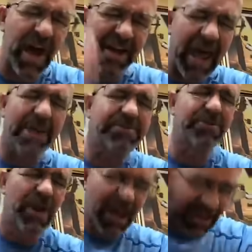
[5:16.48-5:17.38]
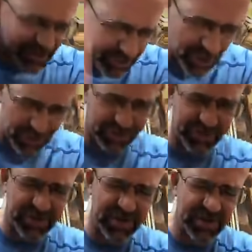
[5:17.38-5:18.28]
of God. Absolute
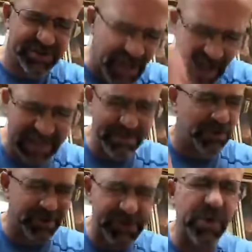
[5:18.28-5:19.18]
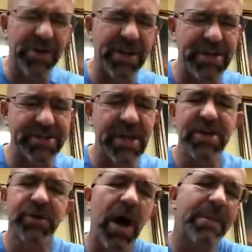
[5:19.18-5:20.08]
truth. Document, Lord, it's what it is.
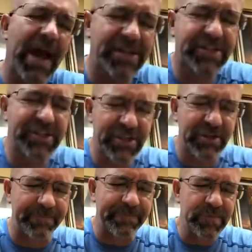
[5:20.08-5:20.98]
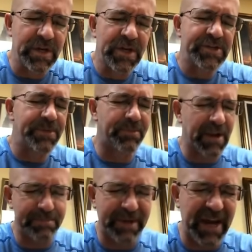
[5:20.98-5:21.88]
So I'm asking you to
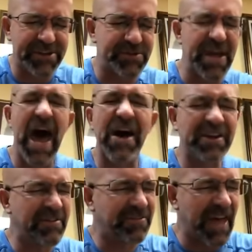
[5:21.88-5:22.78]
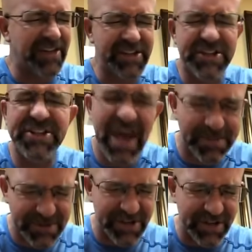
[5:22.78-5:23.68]
bring pastors out of that
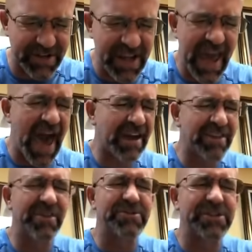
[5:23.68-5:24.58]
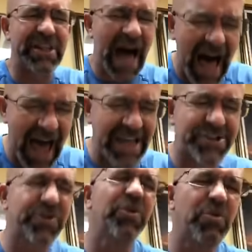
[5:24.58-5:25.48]
deception, out of those
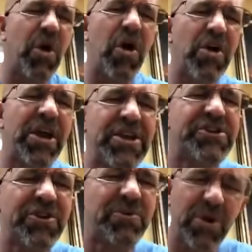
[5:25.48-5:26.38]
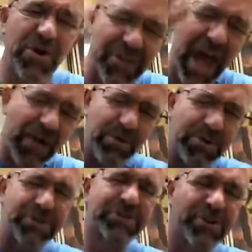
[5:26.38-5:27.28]
lies. Your word is your word. Thy
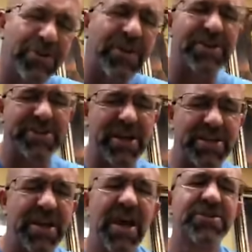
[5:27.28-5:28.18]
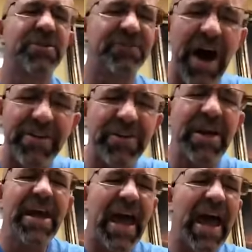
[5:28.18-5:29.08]
word is truth, it says. And so, Father,